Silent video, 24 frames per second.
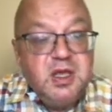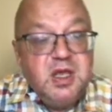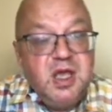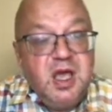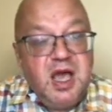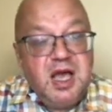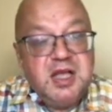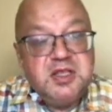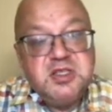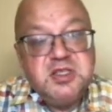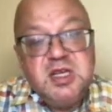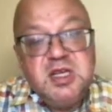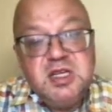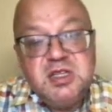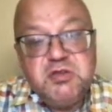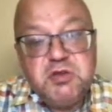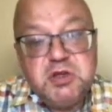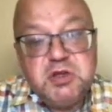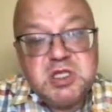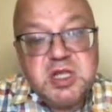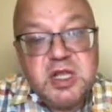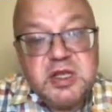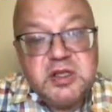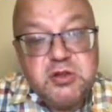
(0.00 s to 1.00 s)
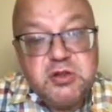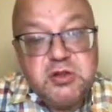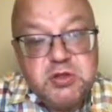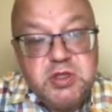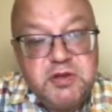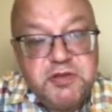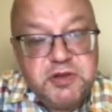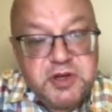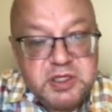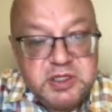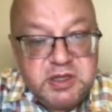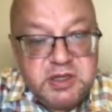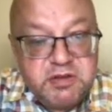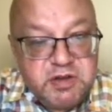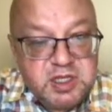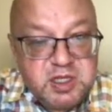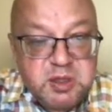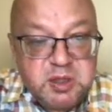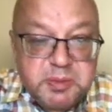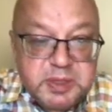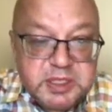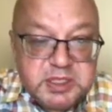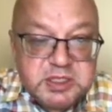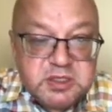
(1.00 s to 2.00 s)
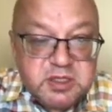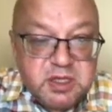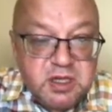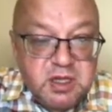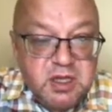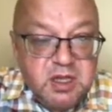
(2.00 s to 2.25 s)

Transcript: And then it was like 2 different developments.